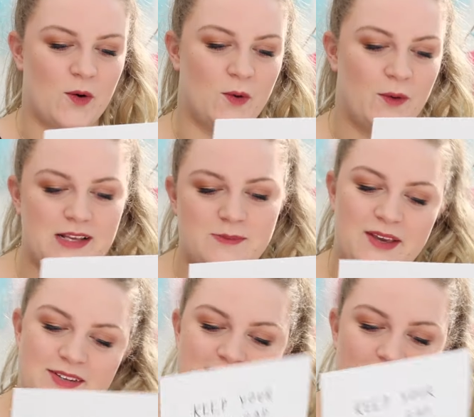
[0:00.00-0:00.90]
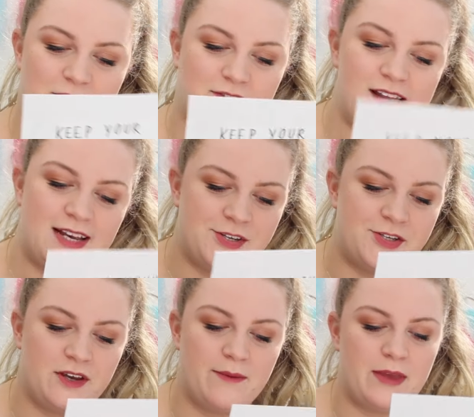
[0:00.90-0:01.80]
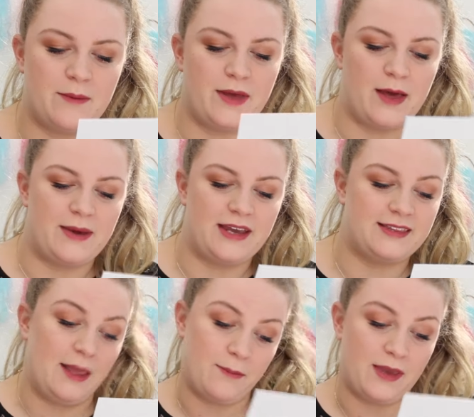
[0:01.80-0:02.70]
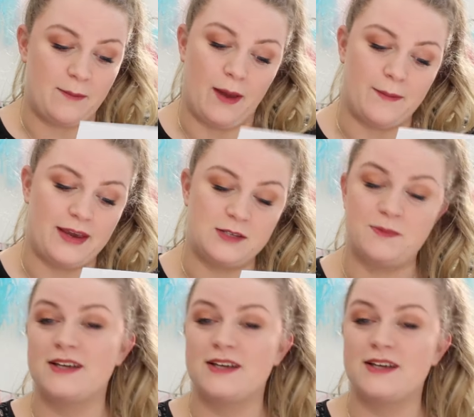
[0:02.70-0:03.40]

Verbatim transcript: Always be yourself, unless you can be a mermaid, then be a mermaid,